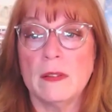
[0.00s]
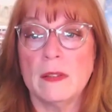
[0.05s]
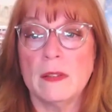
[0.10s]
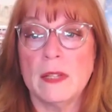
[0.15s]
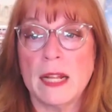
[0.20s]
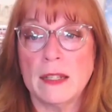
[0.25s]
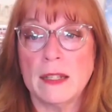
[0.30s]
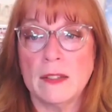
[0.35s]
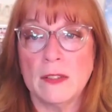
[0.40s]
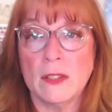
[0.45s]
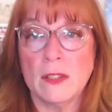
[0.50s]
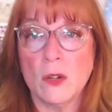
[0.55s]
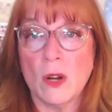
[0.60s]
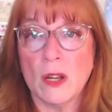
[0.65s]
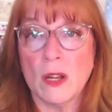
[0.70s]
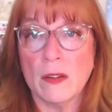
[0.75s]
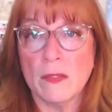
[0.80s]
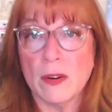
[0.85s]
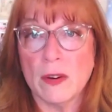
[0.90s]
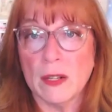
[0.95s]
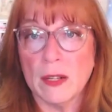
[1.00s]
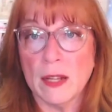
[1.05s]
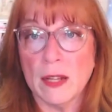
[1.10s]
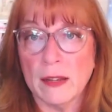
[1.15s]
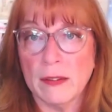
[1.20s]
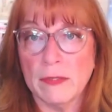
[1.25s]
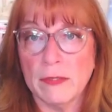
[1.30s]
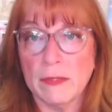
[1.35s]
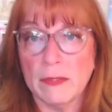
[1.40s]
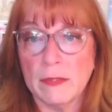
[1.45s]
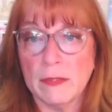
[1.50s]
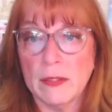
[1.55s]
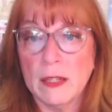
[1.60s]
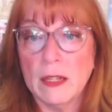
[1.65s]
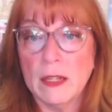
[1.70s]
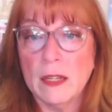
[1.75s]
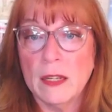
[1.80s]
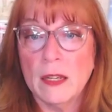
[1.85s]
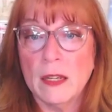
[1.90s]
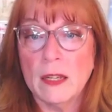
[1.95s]
that's the trunk of our life.
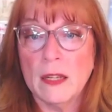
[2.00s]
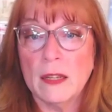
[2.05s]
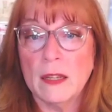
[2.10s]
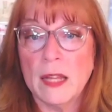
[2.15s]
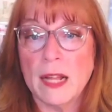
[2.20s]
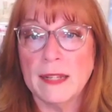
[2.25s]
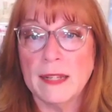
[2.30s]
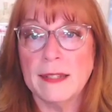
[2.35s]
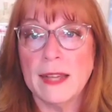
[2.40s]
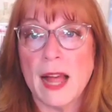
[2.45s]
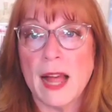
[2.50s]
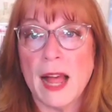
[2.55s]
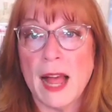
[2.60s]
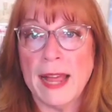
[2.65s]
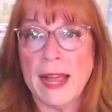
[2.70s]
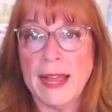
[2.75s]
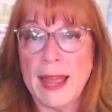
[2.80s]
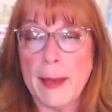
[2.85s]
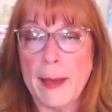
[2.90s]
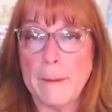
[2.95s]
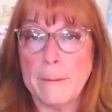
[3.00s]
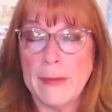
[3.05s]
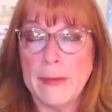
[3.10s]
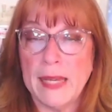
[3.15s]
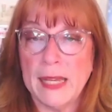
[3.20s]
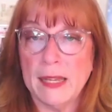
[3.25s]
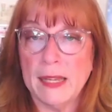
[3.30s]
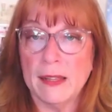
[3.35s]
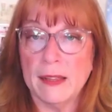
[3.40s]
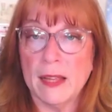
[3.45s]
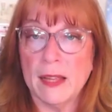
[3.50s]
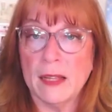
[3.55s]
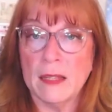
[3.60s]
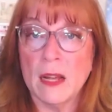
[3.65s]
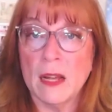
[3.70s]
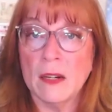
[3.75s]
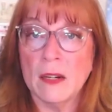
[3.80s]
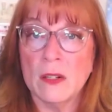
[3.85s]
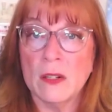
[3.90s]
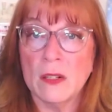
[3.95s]
That's I am me. That's
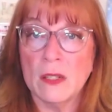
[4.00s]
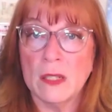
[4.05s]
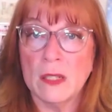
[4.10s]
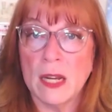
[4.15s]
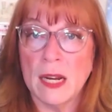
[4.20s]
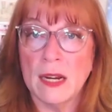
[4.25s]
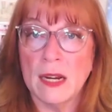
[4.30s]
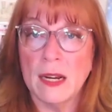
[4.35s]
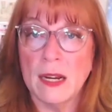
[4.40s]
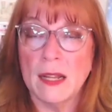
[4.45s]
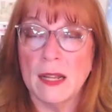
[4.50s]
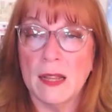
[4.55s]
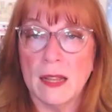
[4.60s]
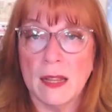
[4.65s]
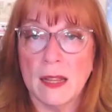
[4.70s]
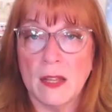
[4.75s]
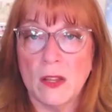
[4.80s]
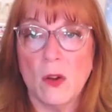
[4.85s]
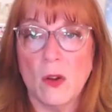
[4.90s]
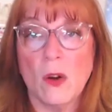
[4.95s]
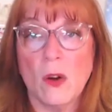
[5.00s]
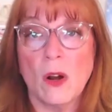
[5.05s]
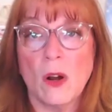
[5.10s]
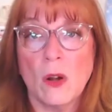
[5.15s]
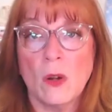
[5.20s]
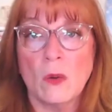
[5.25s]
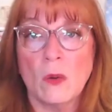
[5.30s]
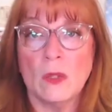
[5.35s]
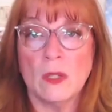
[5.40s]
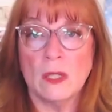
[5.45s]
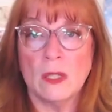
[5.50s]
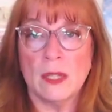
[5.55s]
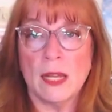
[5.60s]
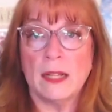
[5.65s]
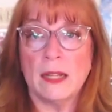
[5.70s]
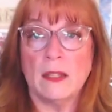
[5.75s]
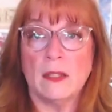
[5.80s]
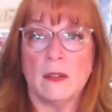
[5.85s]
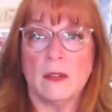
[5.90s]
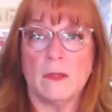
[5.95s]
understanding your own
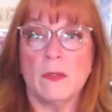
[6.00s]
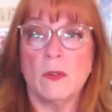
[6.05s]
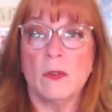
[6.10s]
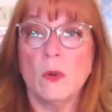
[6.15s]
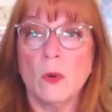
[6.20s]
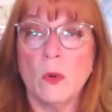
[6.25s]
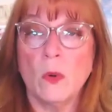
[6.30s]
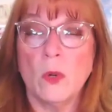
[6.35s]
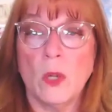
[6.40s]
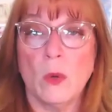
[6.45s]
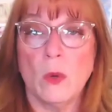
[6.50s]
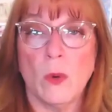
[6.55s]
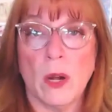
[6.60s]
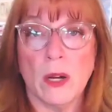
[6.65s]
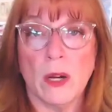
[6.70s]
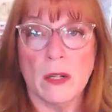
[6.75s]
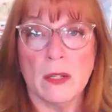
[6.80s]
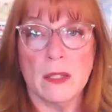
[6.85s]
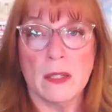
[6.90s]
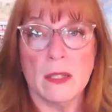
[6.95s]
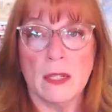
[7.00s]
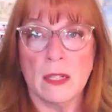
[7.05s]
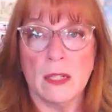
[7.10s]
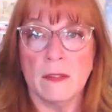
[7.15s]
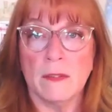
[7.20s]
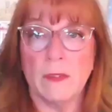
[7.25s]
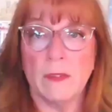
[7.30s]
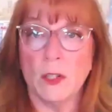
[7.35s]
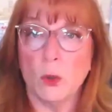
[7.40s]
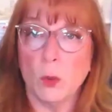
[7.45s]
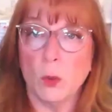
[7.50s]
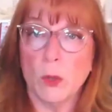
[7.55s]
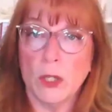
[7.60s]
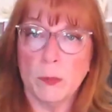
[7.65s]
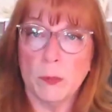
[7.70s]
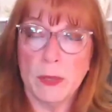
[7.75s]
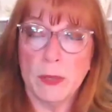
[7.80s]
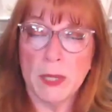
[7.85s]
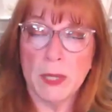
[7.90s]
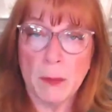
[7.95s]
sense of who you are as an individual. It's
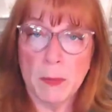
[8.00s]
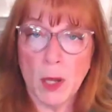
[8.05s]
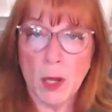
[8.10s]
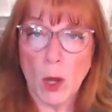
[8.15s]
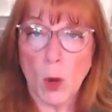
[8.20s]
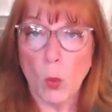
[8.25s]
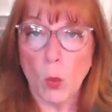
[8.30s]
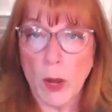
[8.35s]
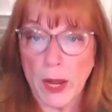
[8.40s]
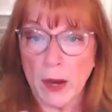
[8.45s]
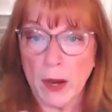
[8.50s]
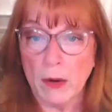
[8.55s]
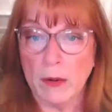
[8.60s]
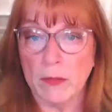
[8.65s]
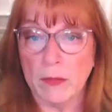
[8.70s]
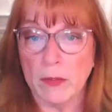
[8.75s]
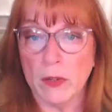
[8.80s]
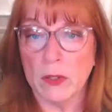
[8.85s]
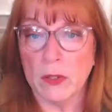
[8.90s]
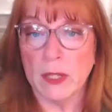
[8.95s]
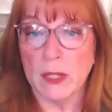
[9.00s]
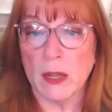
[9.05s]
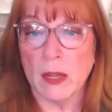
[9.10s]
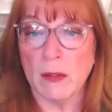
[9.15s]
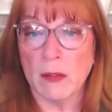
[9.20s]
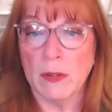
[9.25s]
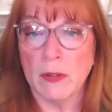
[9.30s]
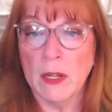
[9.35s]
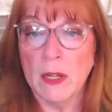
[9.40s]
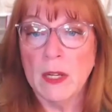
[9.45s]
becoming aware of yourself.